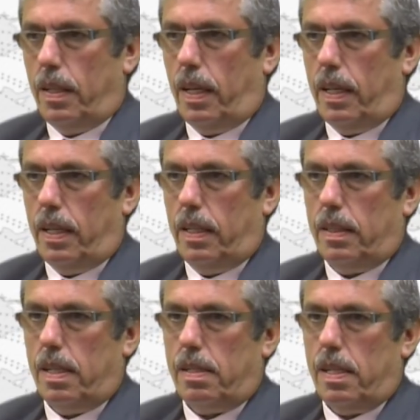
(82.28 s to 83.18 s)

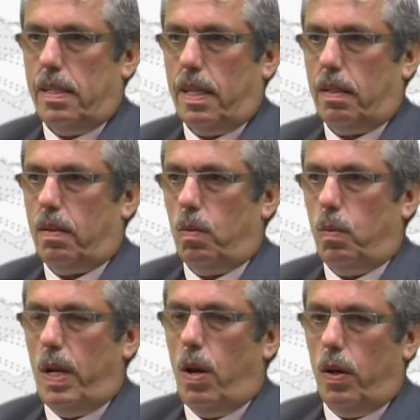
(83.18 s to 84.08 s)
And see that
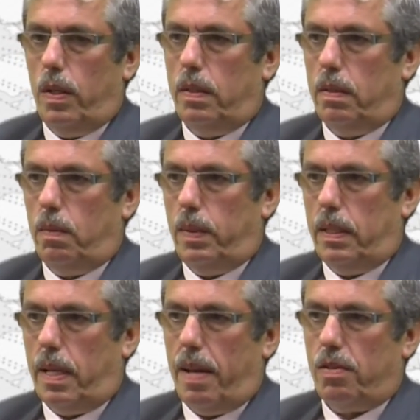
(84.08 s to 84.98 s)

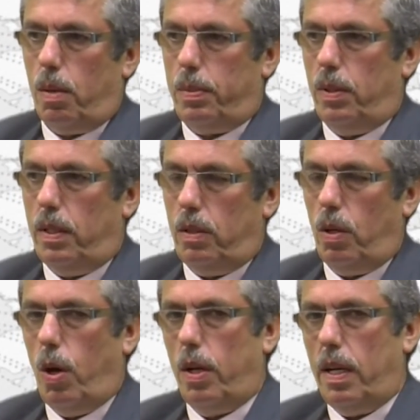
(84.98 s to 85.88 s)
they have the opportunity to
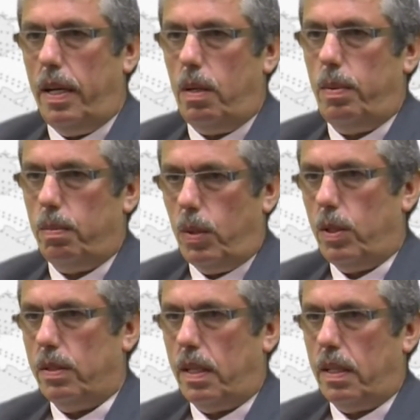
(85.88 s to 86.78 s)
learn a little bit
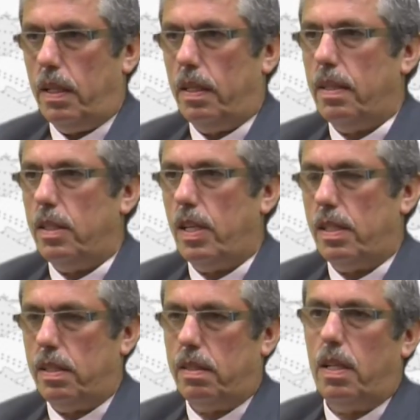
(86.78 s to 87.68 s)
more than
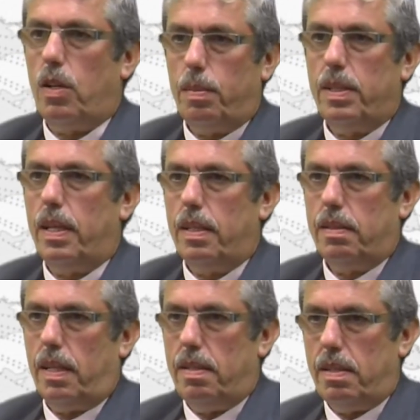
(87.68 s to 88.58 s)
just the normal
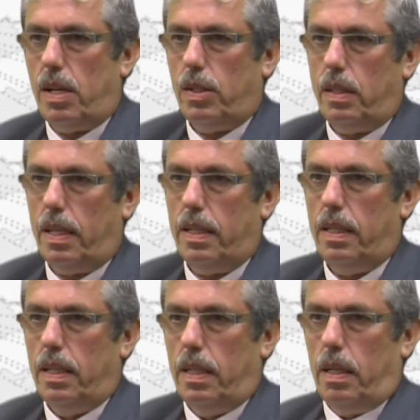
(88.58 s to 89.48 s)
things in their hotel.
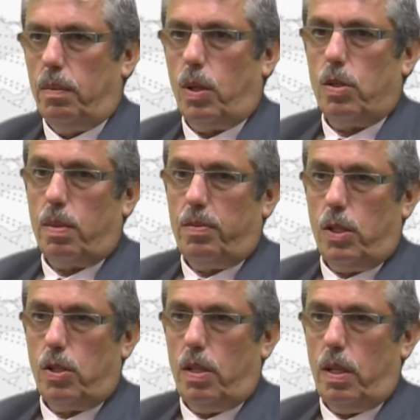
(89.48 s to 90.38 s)
Because
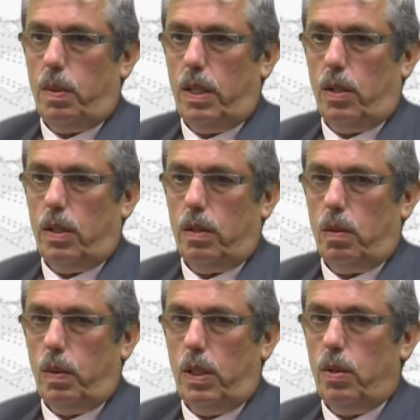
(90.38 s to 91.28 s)
unfortunately we
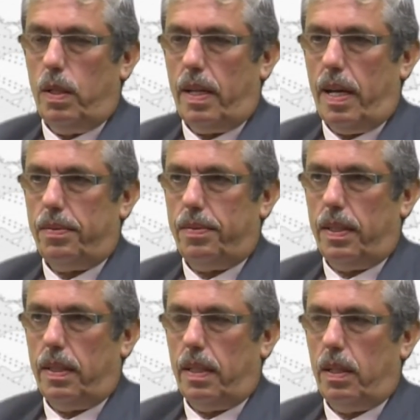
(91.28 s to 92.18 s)
do not have
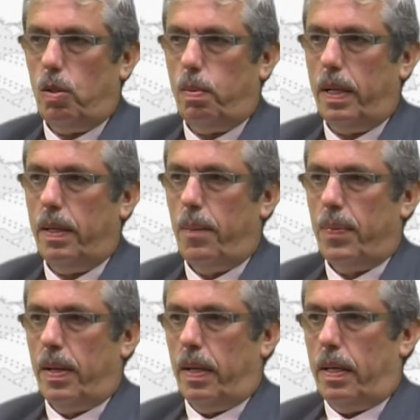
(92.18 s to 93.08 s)
in Dubai
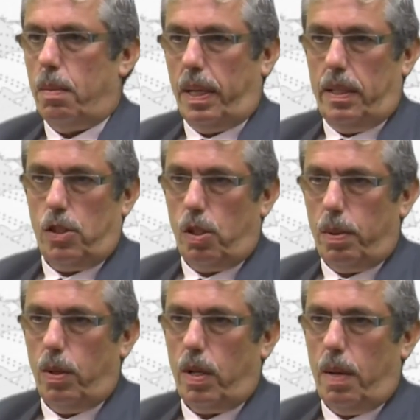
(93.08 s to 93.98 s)
an apprenticeship
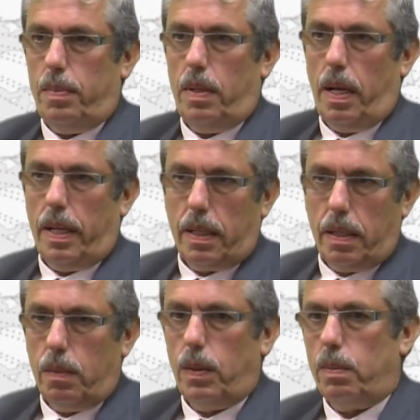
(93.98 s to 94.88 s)
program like
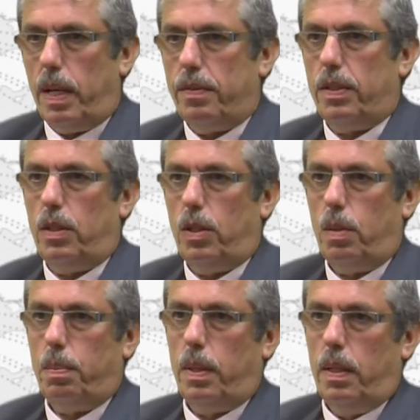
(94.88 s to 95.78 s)
what we have in
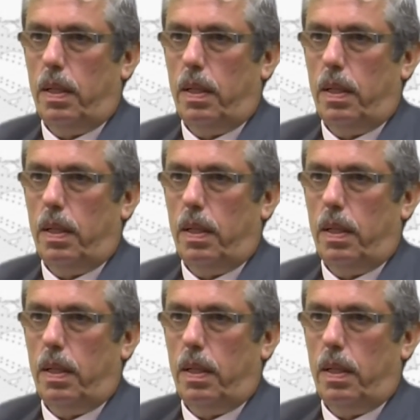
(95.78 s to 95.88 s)
Europe.